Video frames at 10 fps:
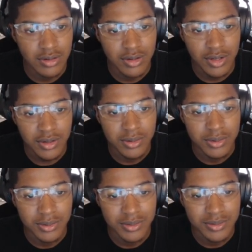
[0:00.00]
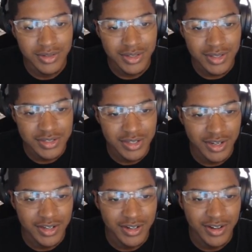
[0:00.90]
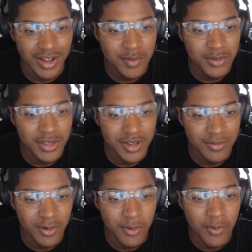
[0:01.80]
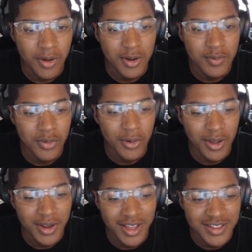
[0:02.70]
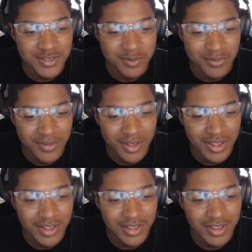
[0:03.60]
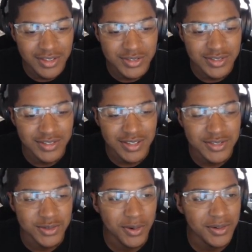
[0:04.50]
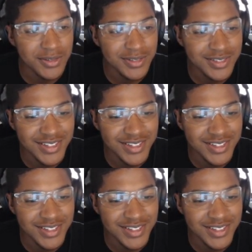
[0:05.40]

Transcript: No. Get that shit out of here. I'm only here for one boy, and that's... That's... That's him.